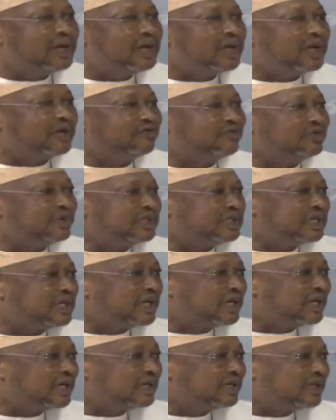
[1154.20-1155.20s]
If we
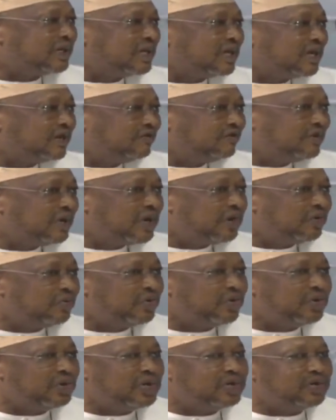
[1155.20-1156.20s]
generate enough,
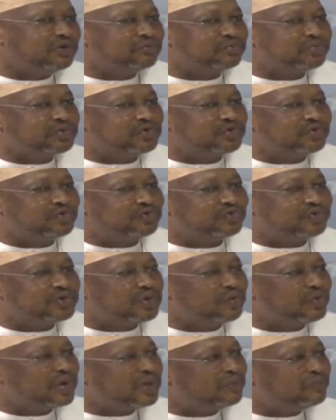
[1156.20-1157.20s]
we will improve
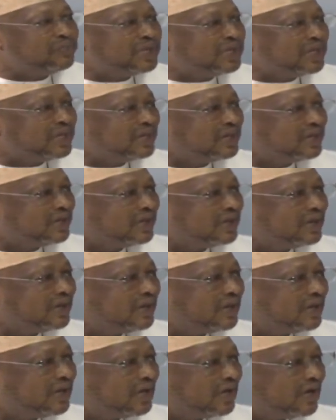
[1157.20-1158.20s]
the well-being
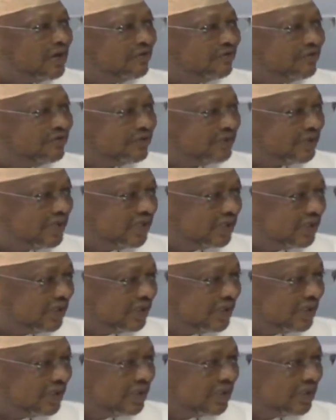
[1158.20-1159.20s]
of the
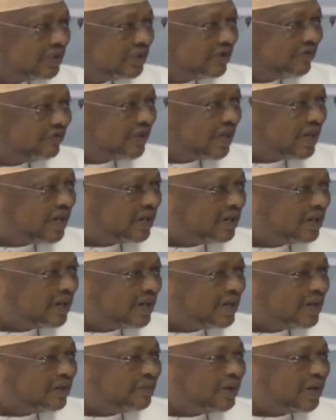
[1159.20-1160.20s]
citizens of
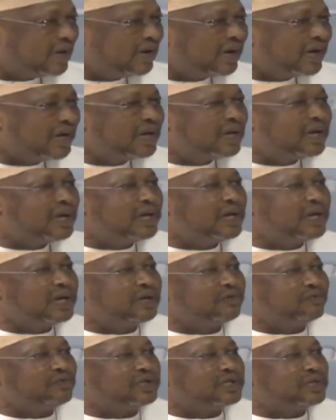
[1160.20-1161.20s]
Adamawa
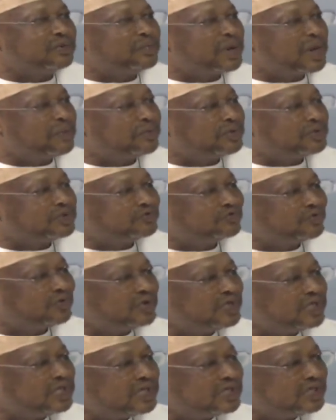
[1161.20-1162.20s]
with a purposeful
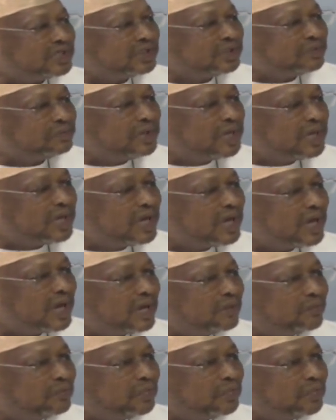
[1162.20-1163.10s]
leadership and